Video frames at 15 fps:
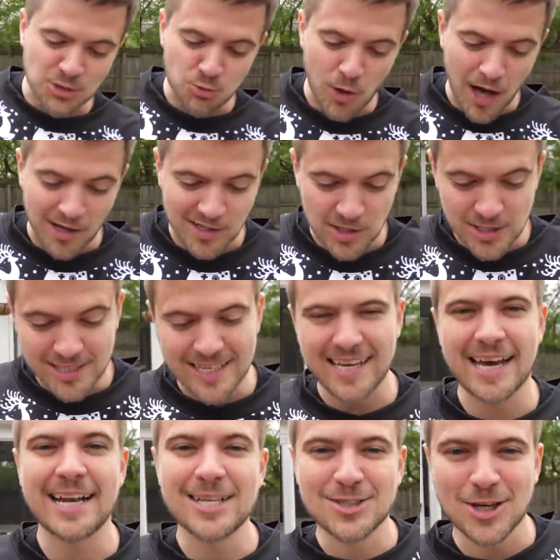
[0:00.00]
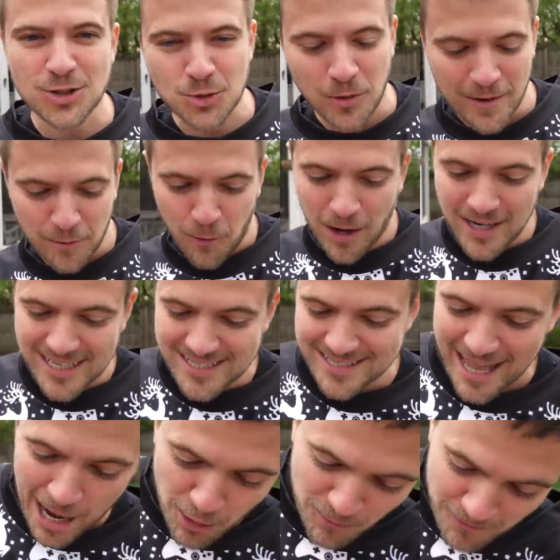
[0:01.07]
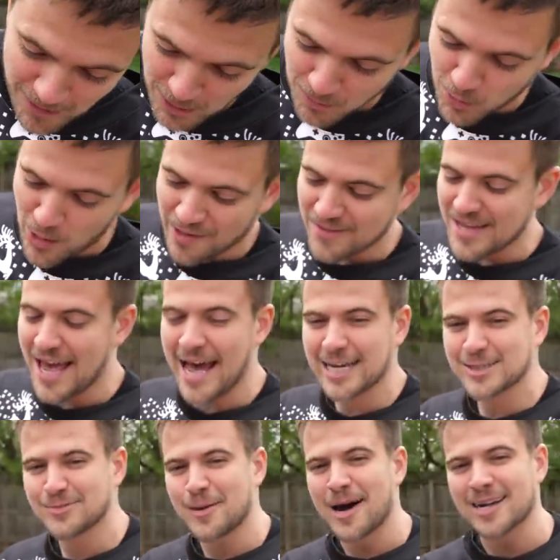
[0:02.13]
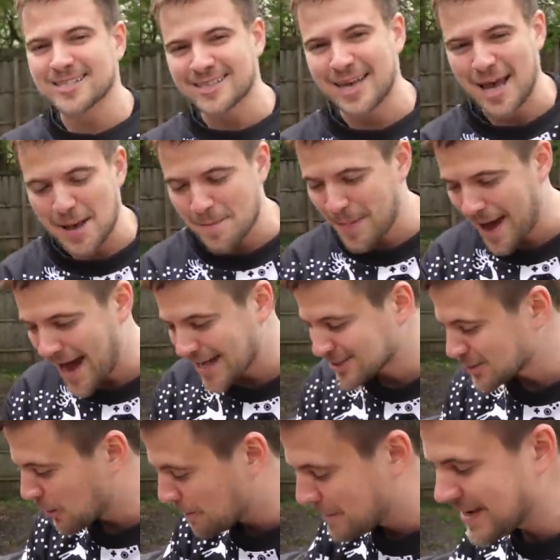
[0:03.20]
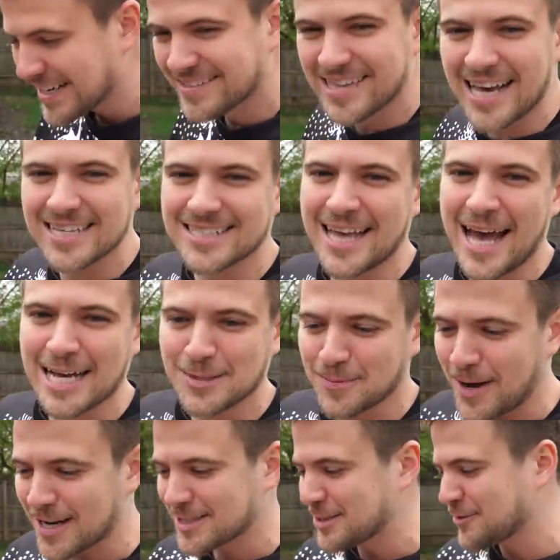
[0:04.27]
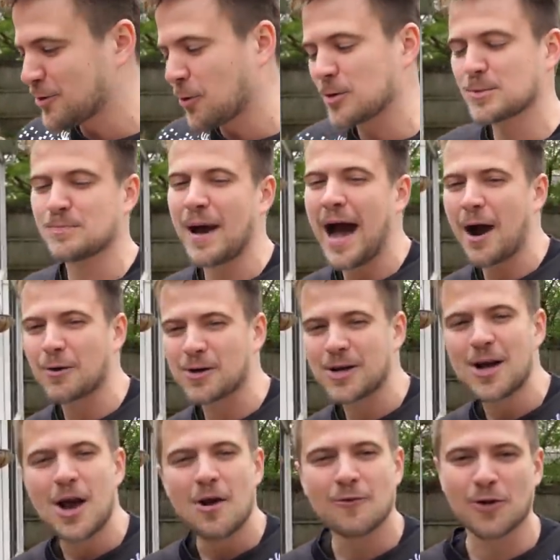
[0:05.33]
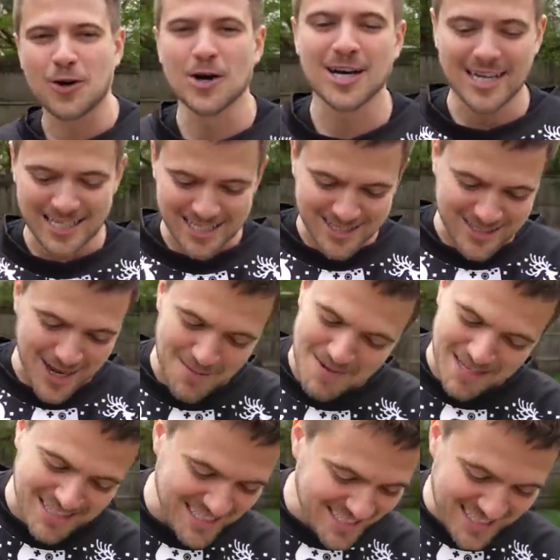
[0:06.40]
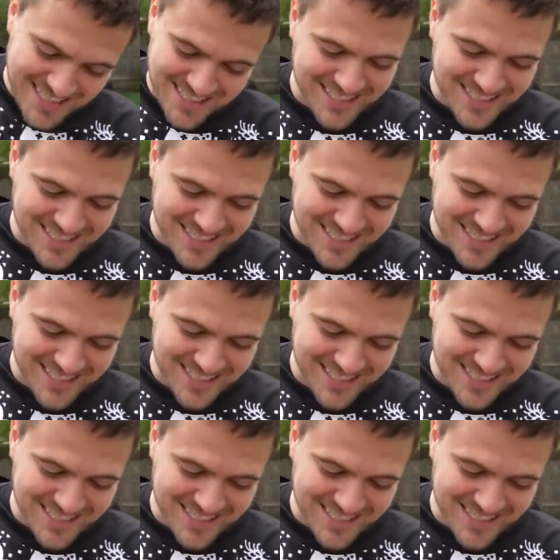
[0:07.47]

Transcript: as well, and it looks like NHL 21 is now available on the Xbox Game Pass. So big thanks to Xbox and of course Bauer for hooking us up, man. This is